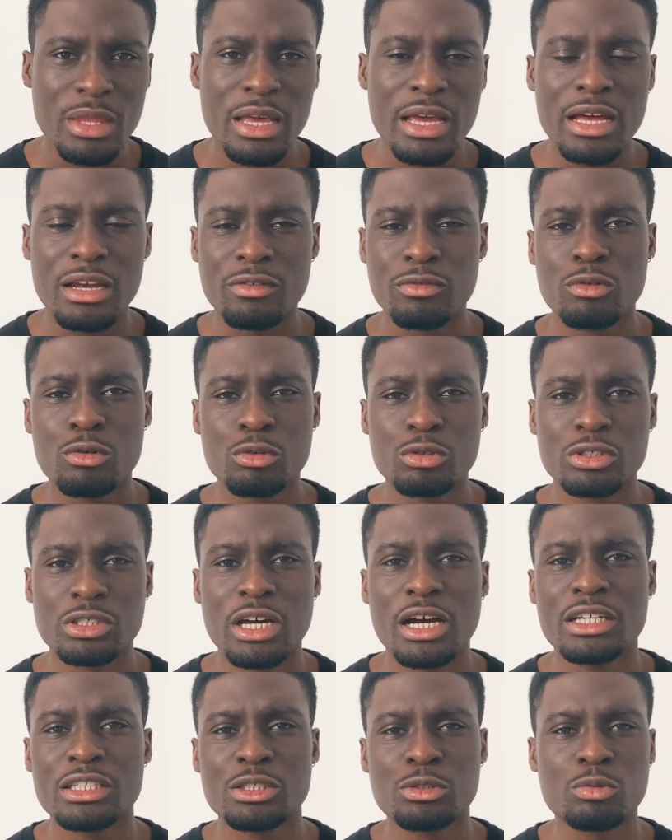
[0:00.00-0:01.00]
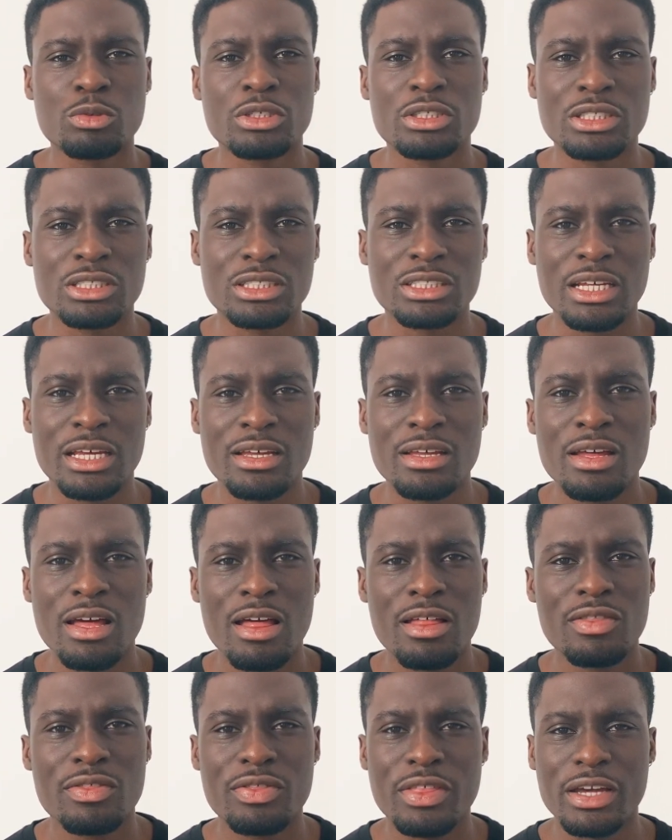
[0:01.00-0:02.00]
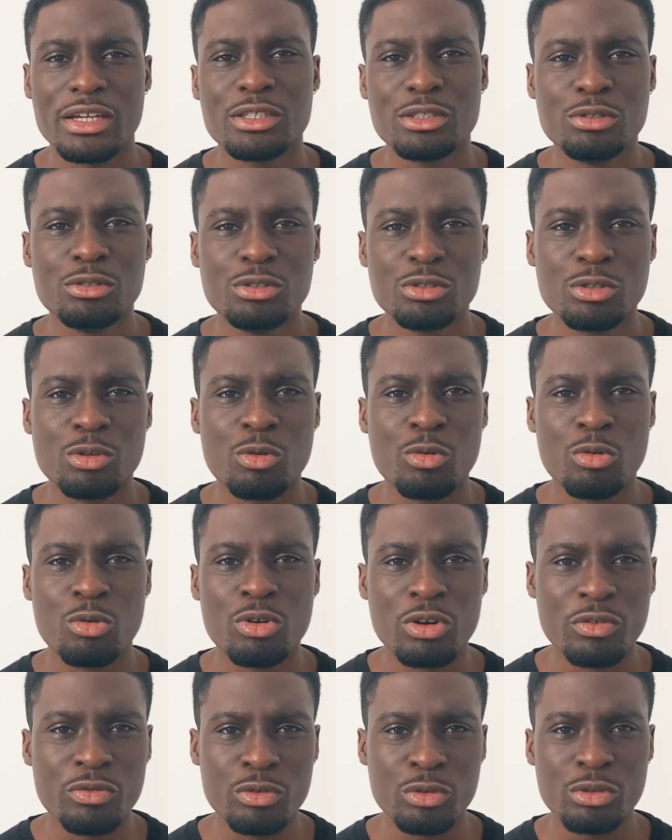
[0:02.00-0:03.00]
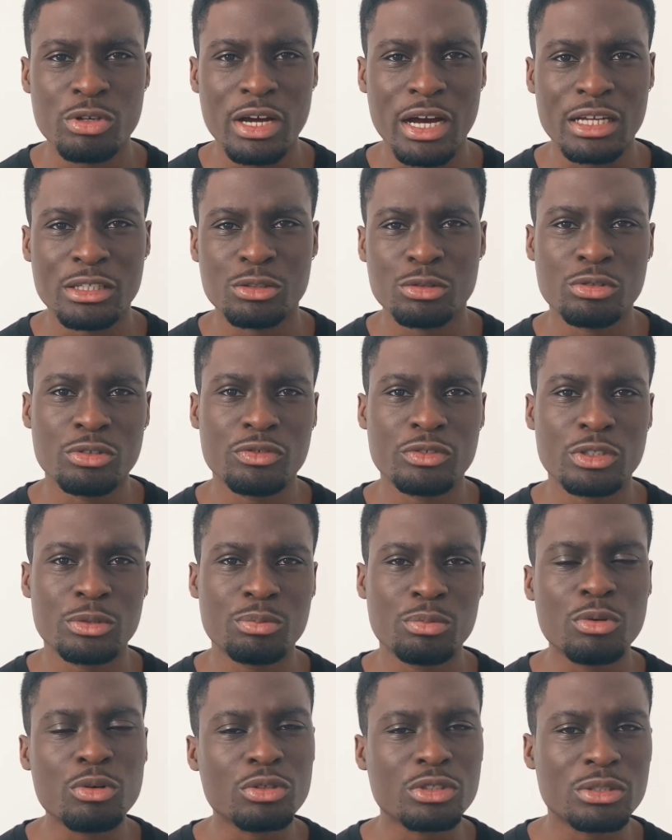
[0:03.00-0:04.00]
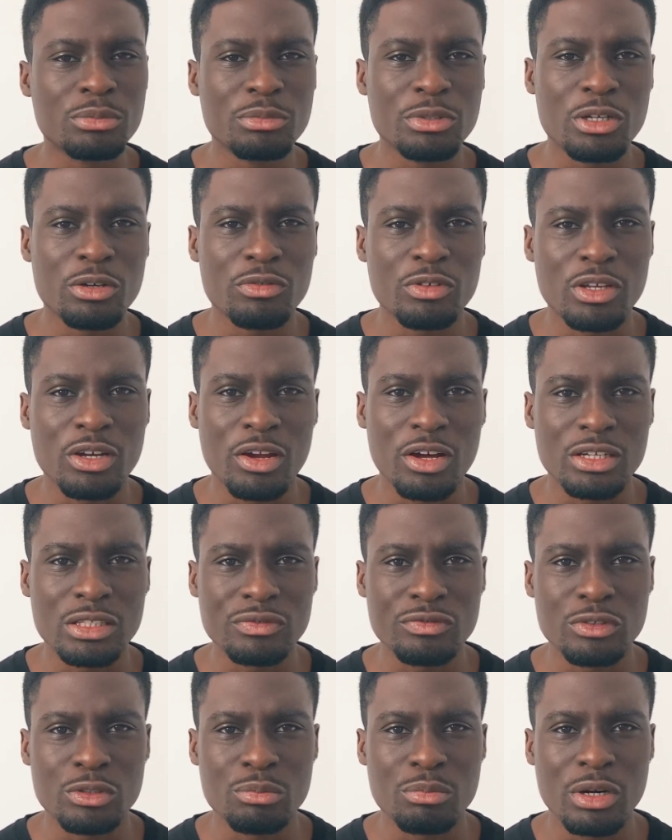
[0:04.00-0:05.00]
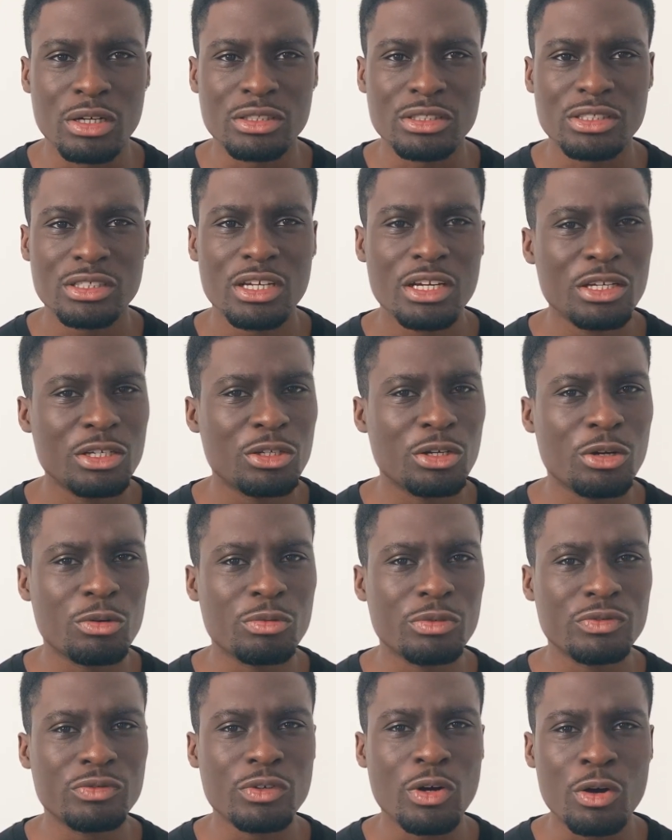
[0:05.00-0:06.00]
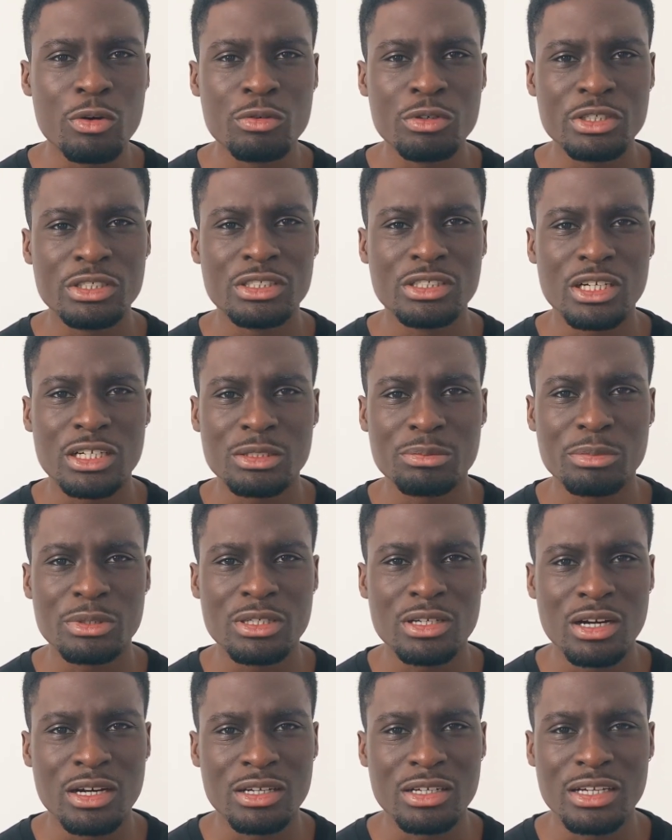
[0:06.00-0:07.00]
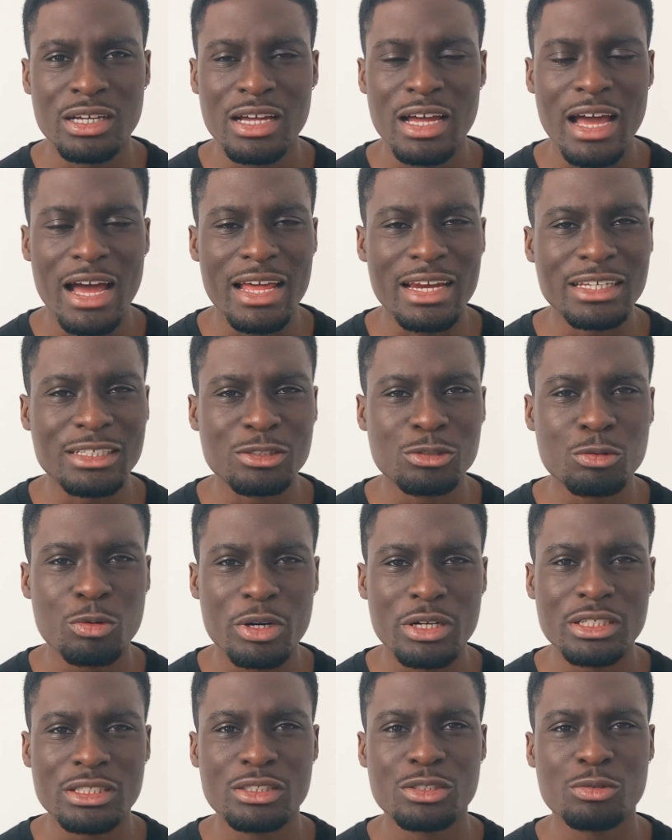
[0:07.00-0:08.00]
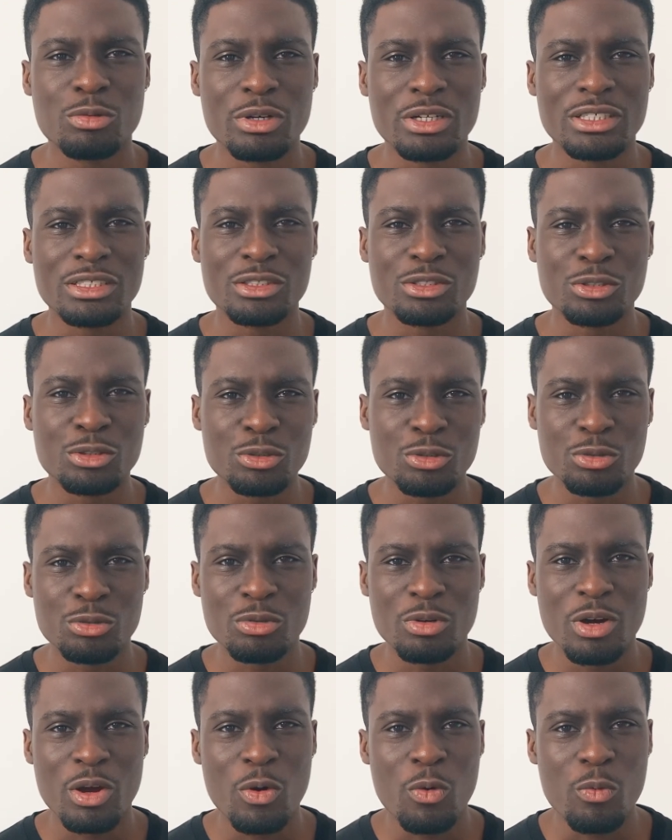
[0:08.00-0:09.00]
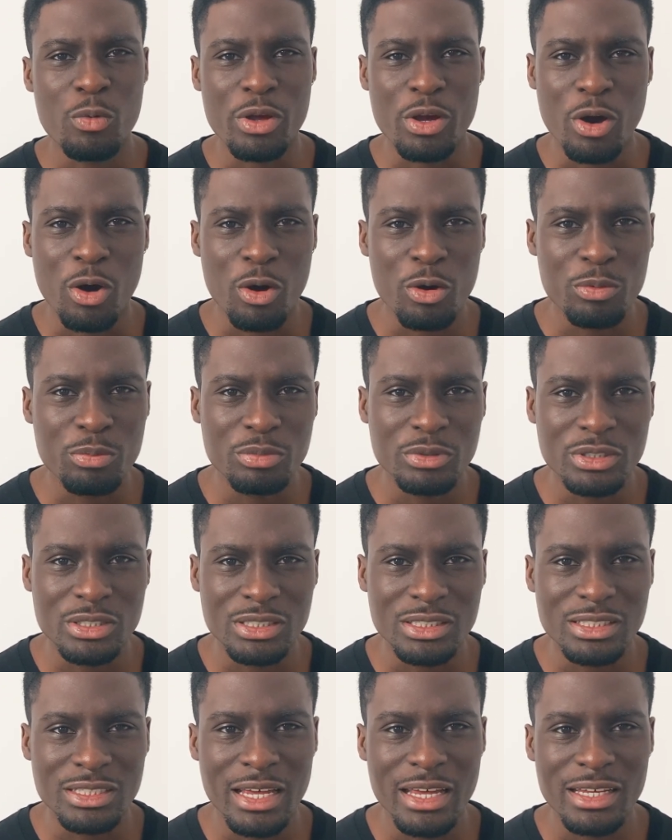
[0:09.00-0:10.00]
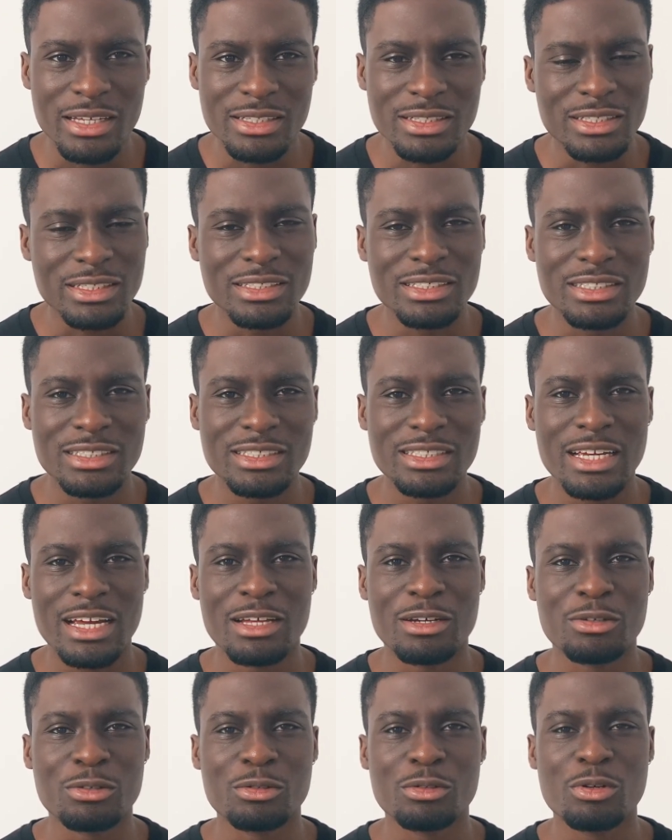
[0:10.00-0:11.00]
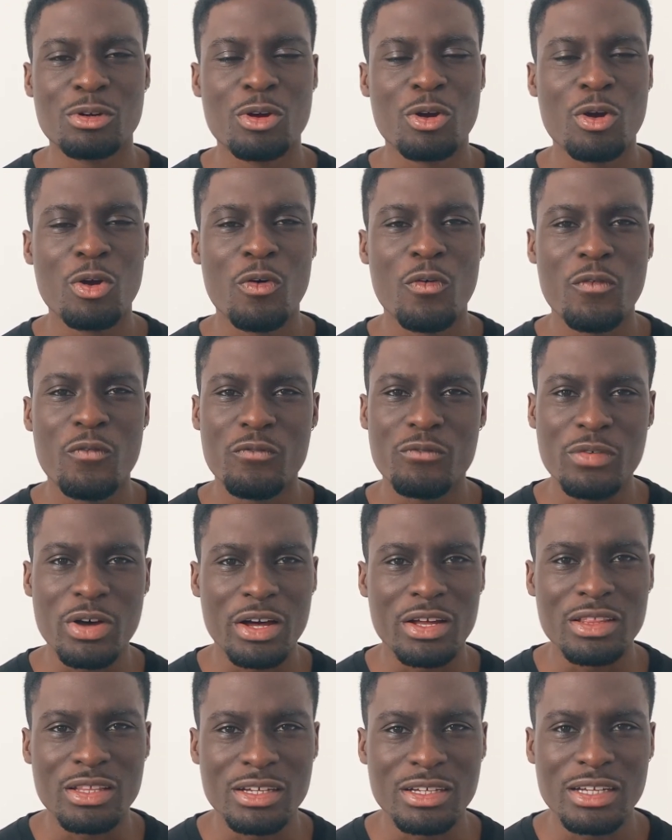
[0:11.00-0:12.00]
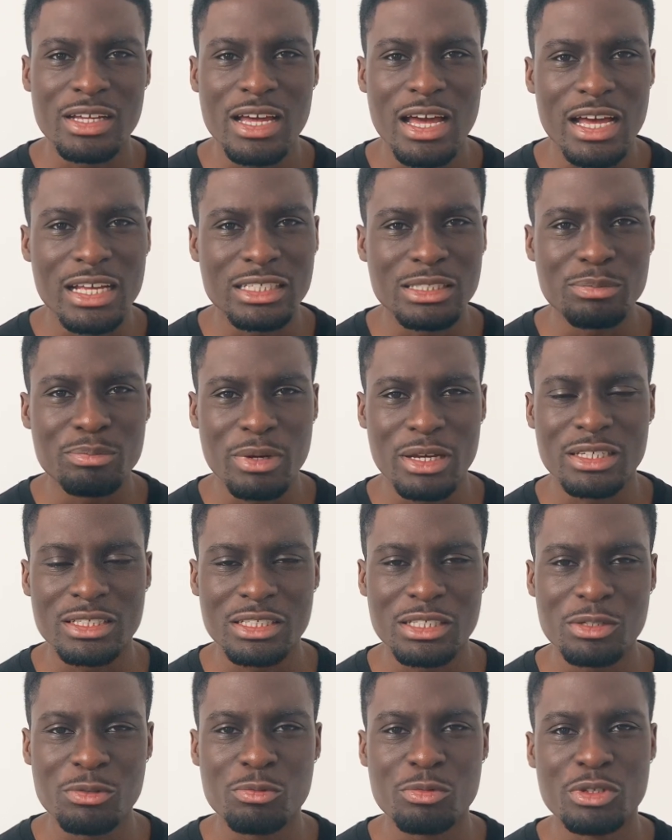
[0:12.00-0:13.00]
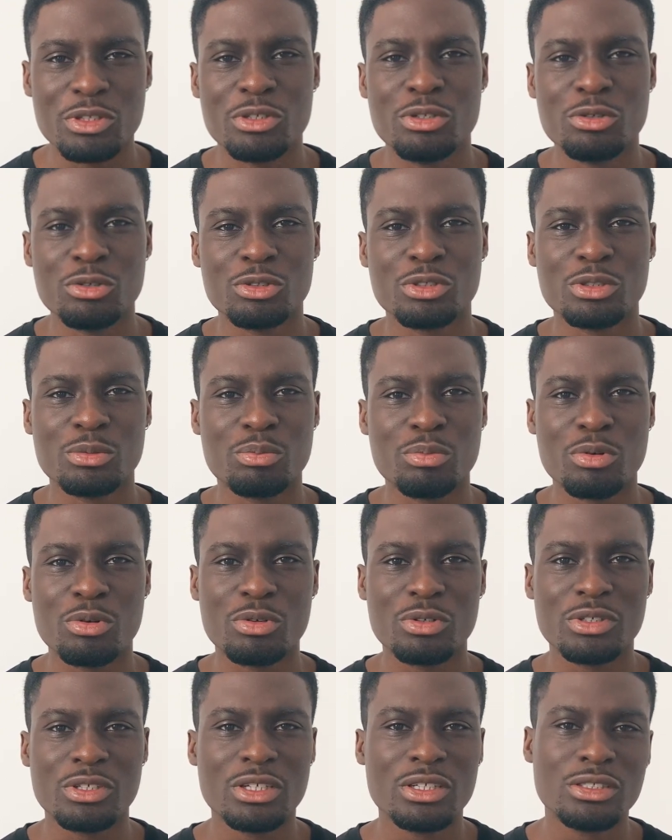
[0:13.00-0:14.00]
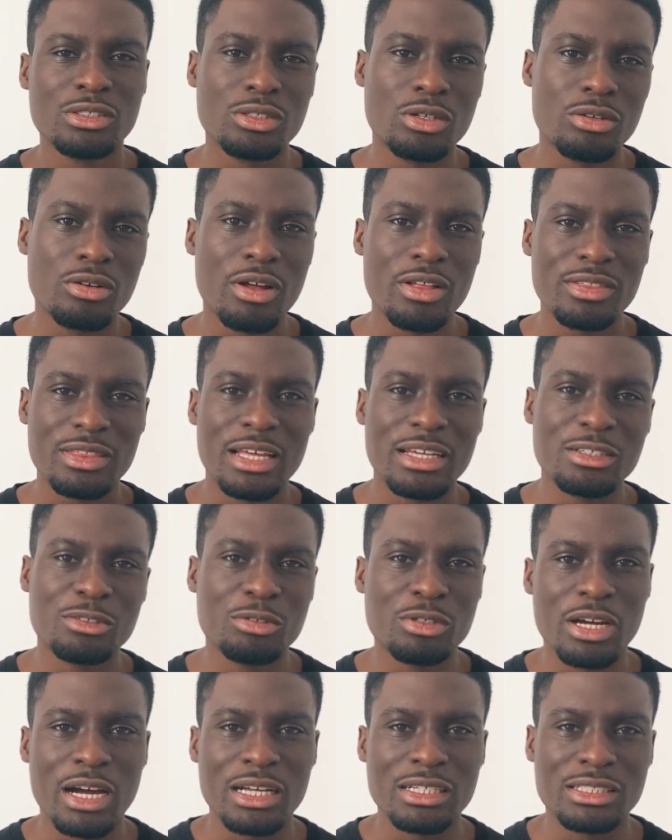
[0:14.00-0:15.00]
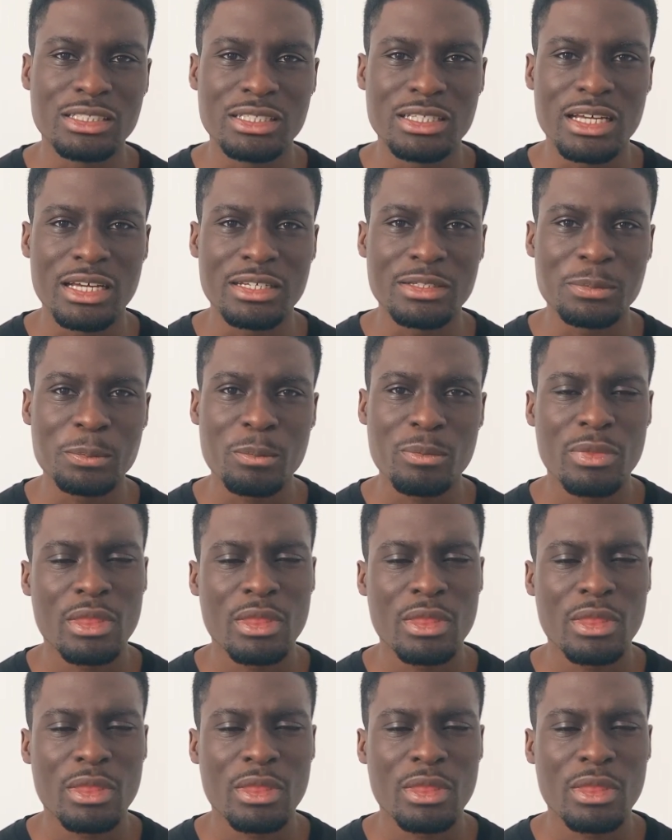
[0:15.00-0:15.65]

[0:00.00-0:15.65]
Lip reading: And of course, I just wanted to say thank you to all of you guys who have supported me over the last few months. You know, we've only just begun, and in 2022, we hope to take this channel further, especially with your support. So thank you guys again.